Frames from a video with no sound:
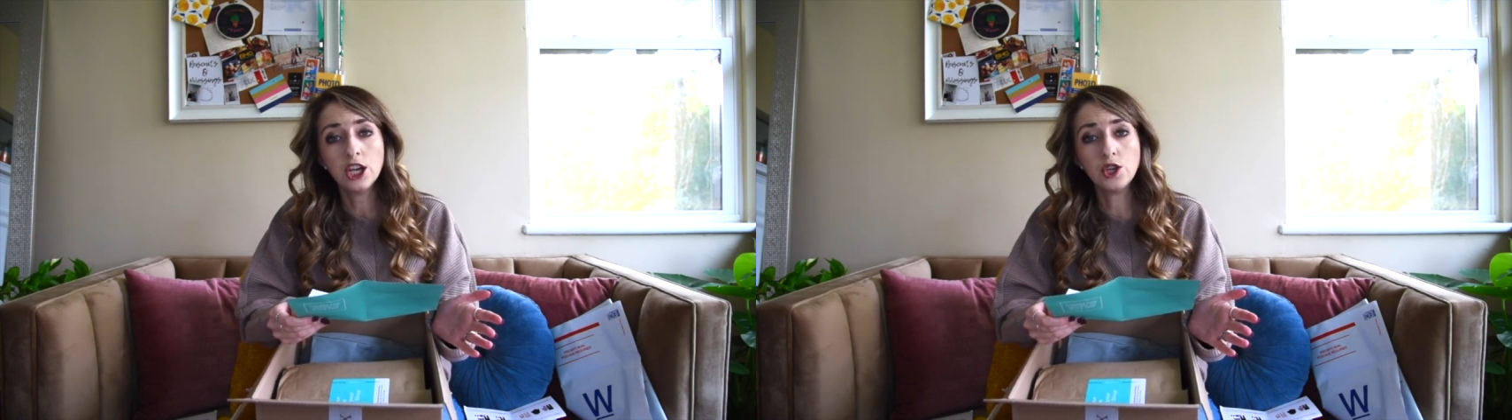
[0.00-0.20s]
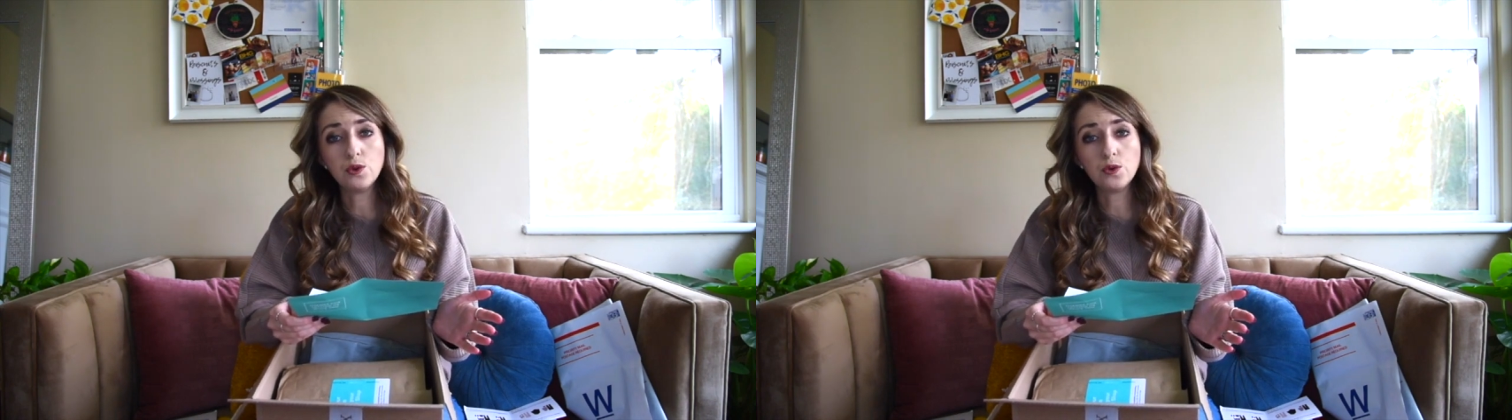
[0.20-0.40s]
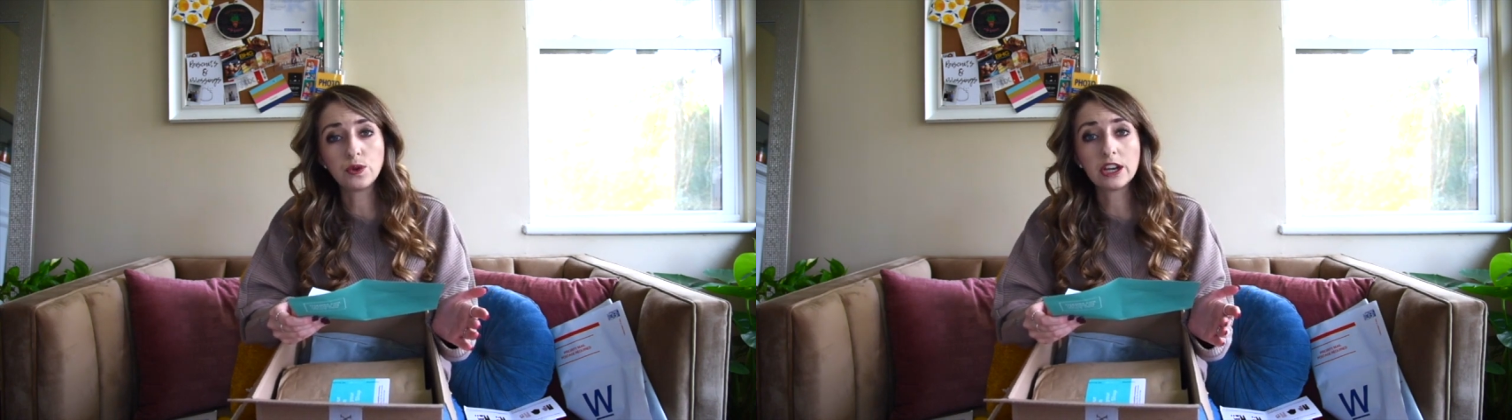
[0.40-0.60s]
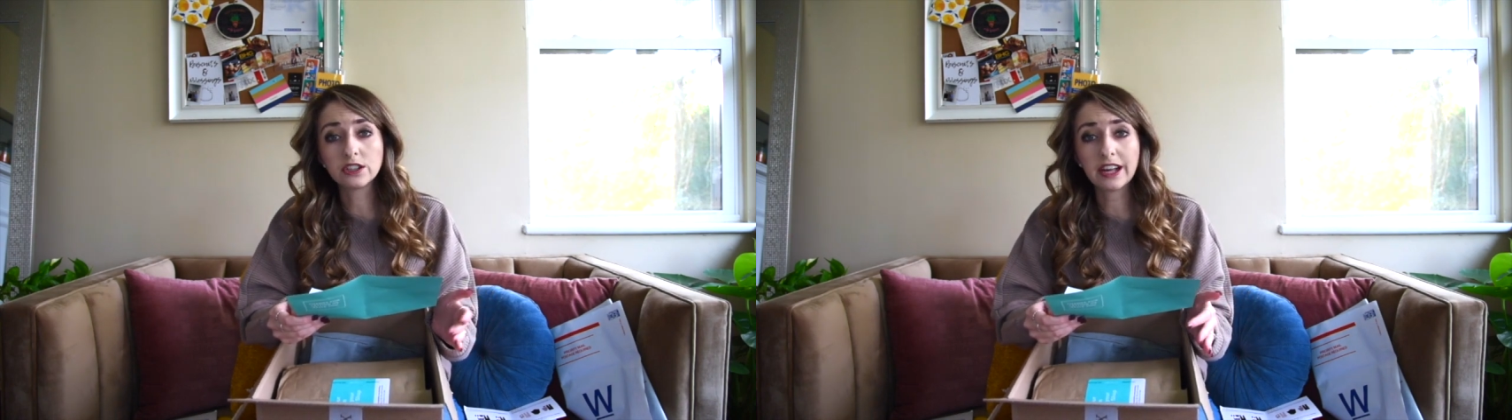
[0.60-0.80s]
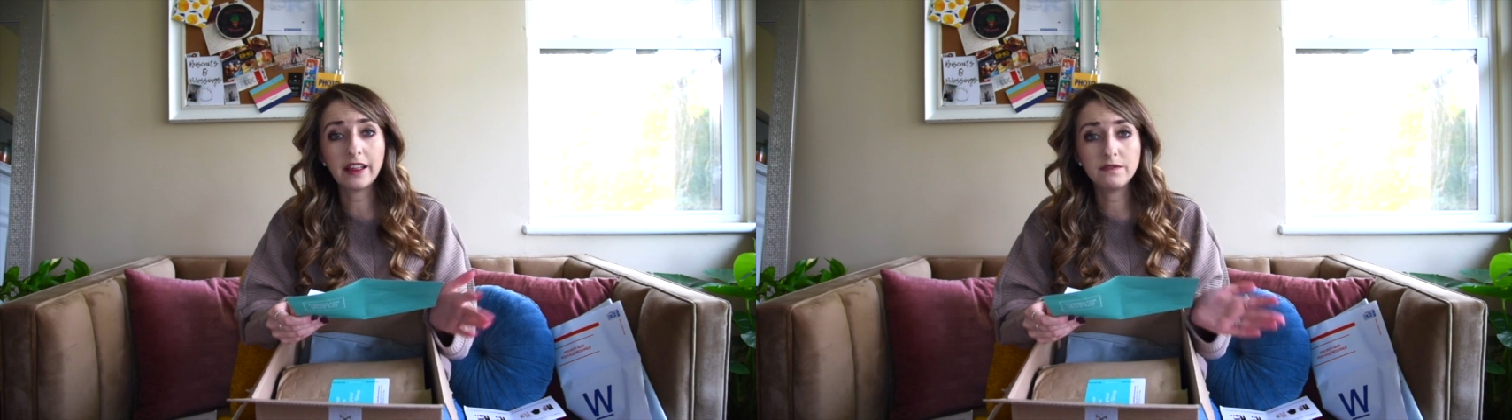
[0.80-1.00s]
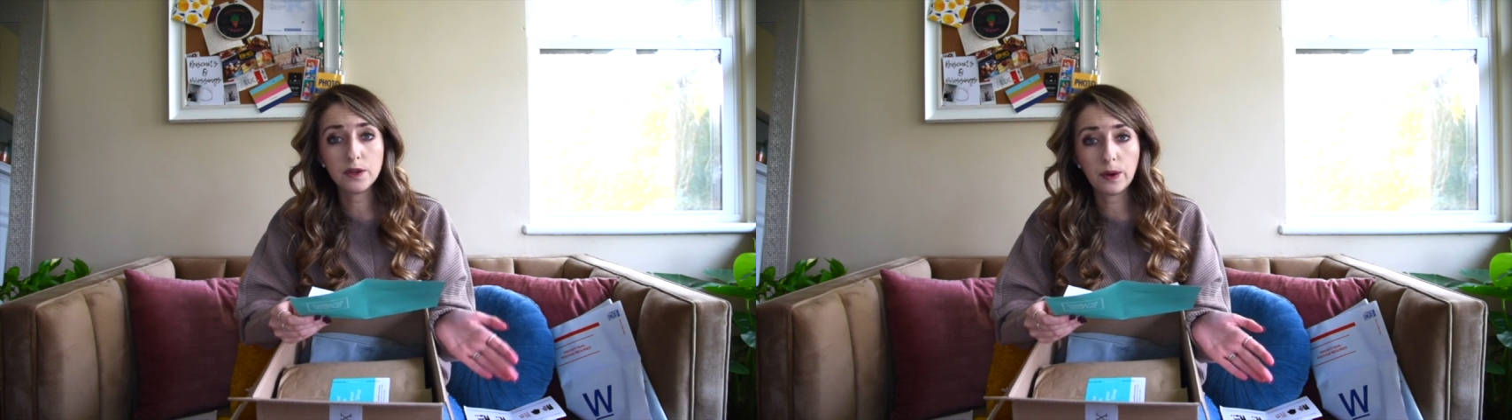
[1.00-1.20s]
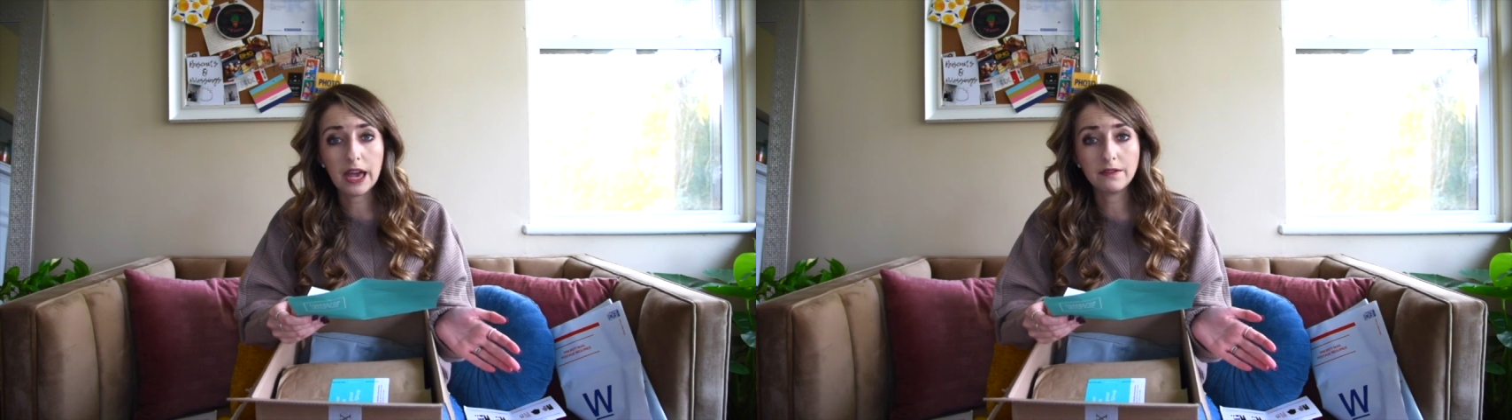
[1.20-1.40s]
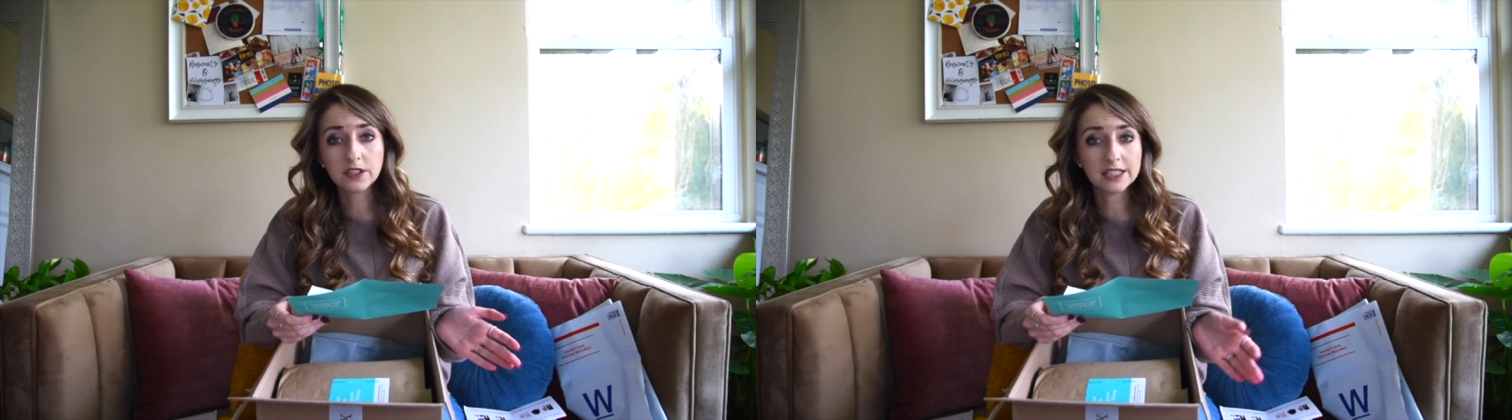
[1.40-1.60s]
You get your styling fee
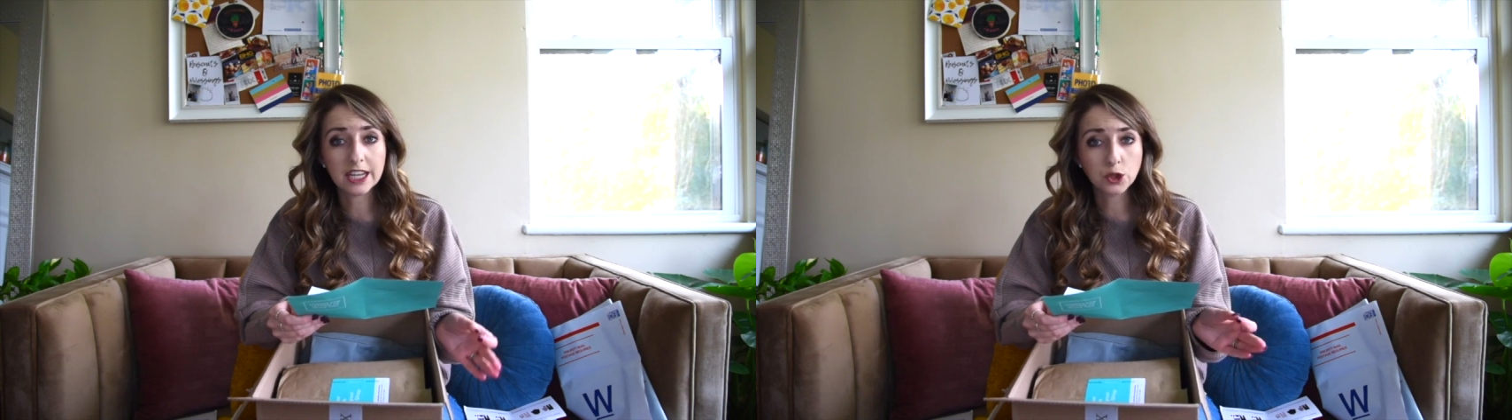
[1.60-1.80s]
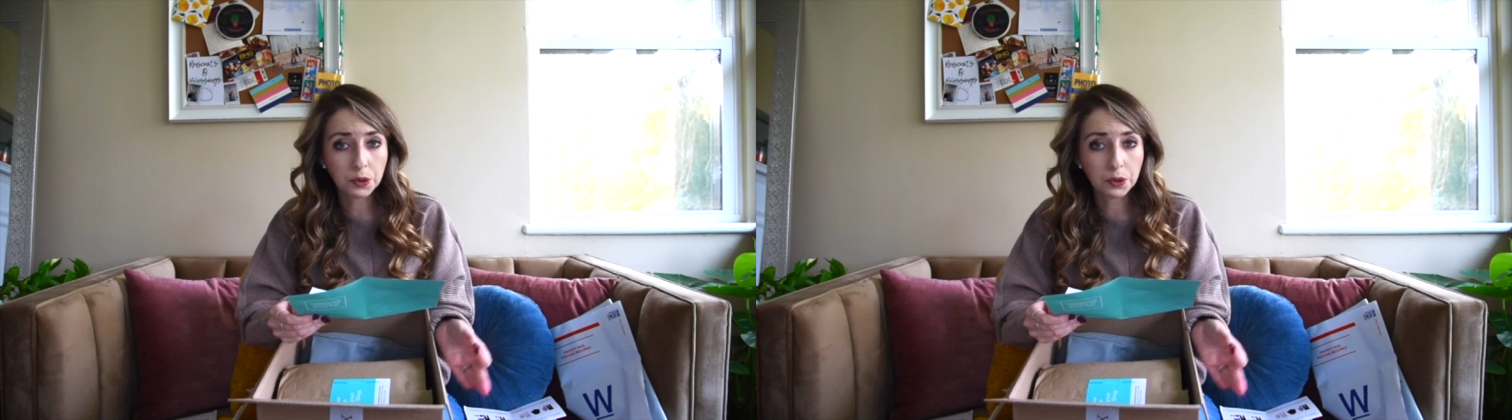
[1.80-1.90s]
waived because that